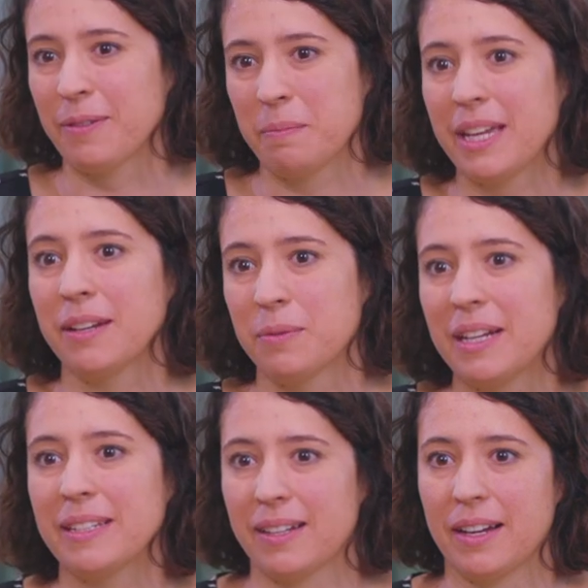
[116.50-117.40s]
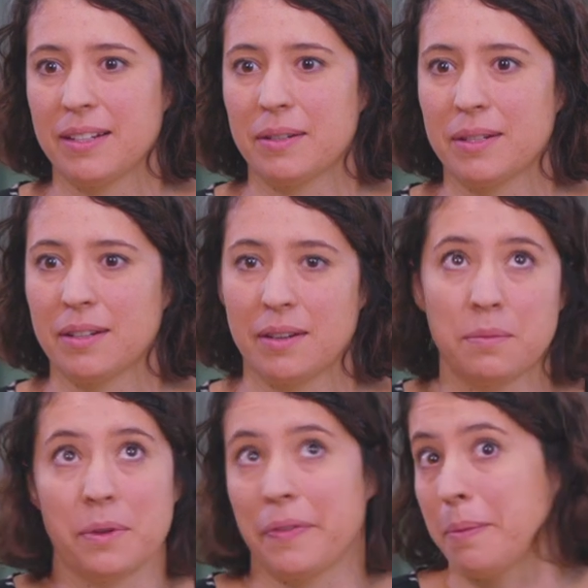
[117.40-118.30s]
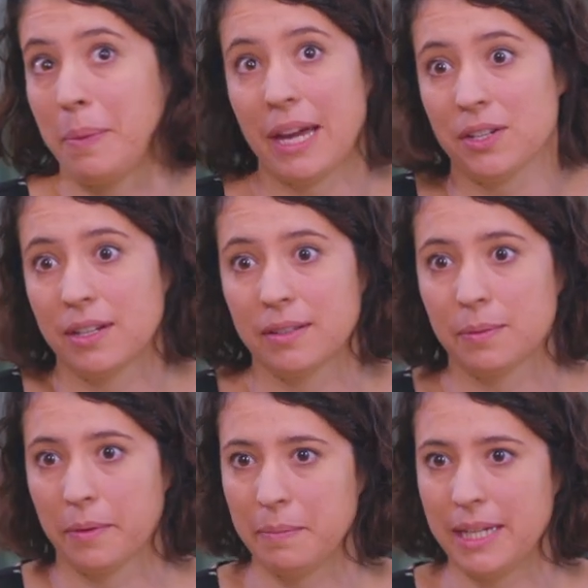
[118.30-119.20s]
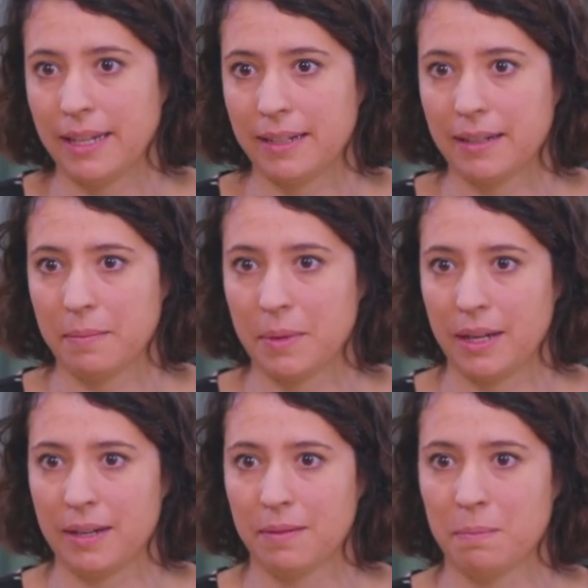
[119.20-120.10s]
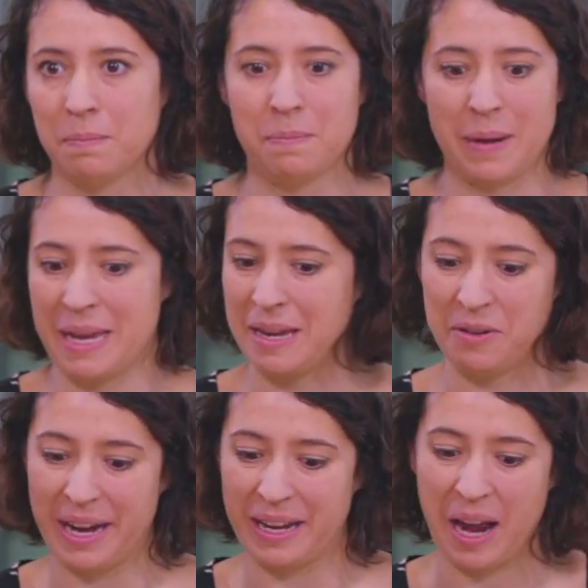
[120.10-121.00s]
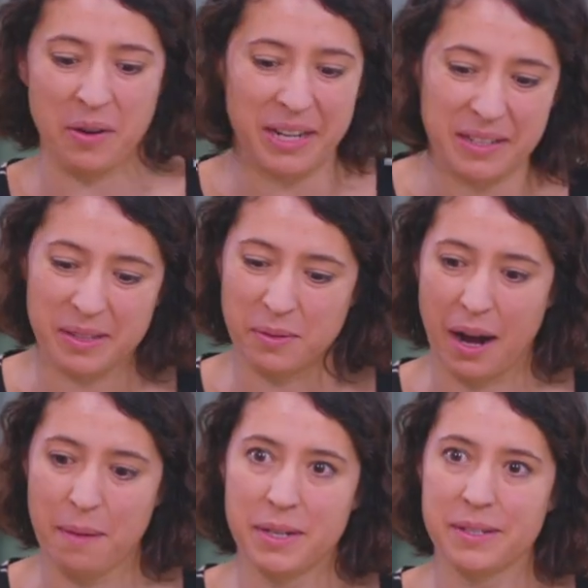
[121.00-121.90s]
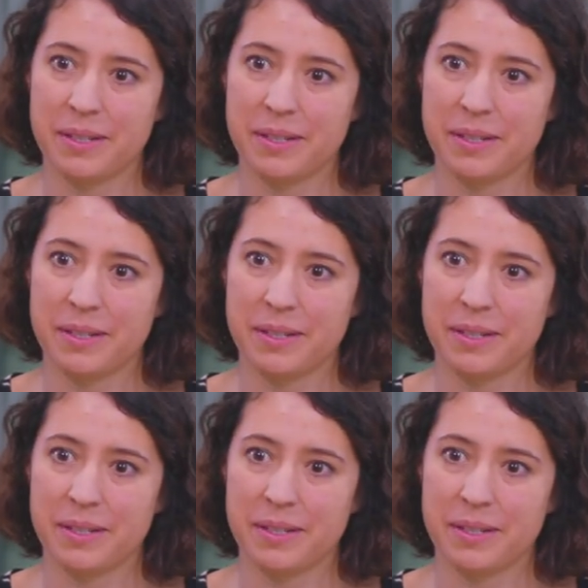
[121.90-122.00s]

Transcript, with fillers: For me it really started with the patients, with meeting them and by hearing how they describe their